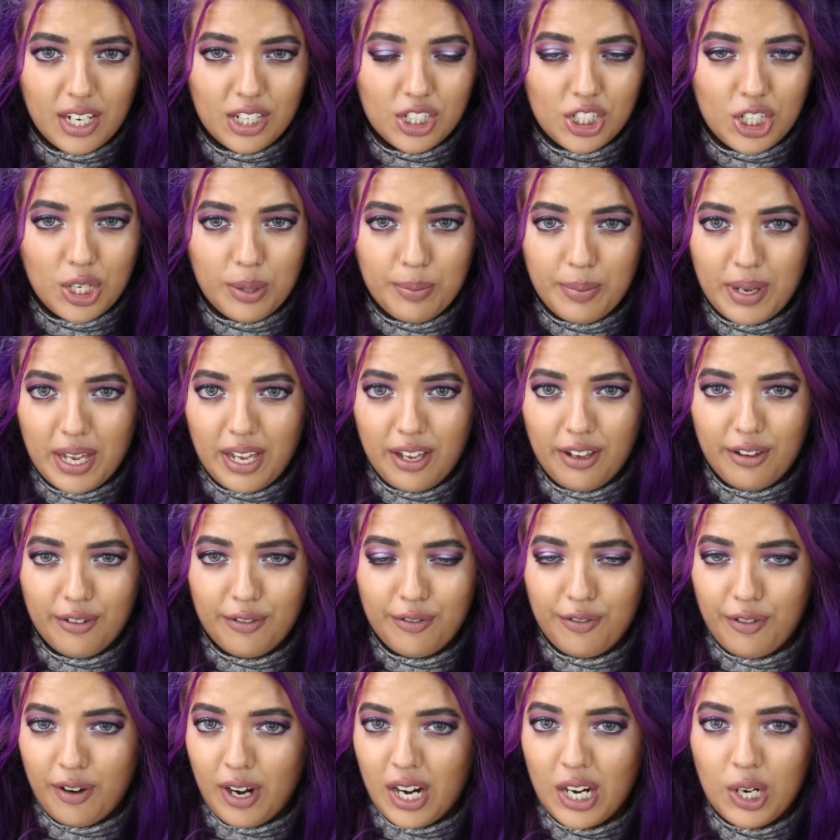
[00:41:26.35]
she
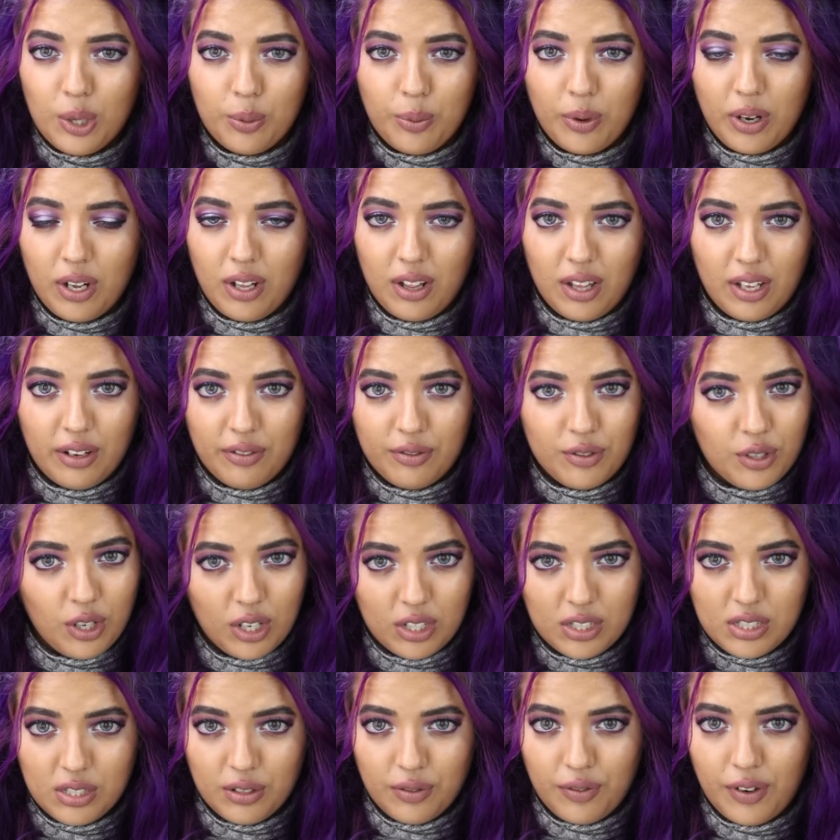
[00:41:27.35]
may very well have
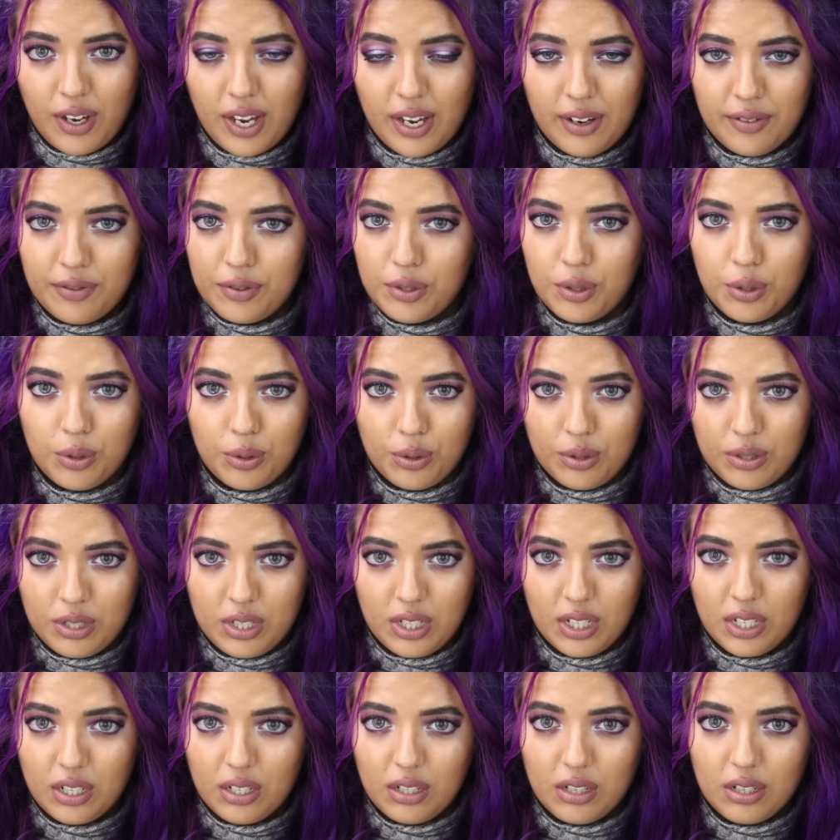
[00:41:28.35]
not survived her
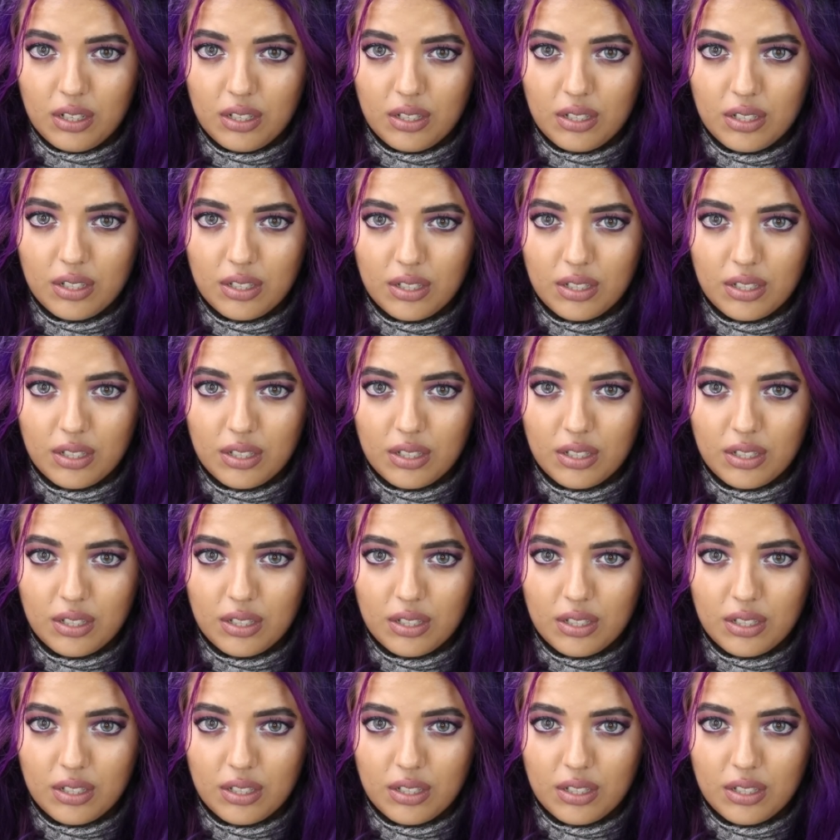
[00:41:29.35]
ordeal.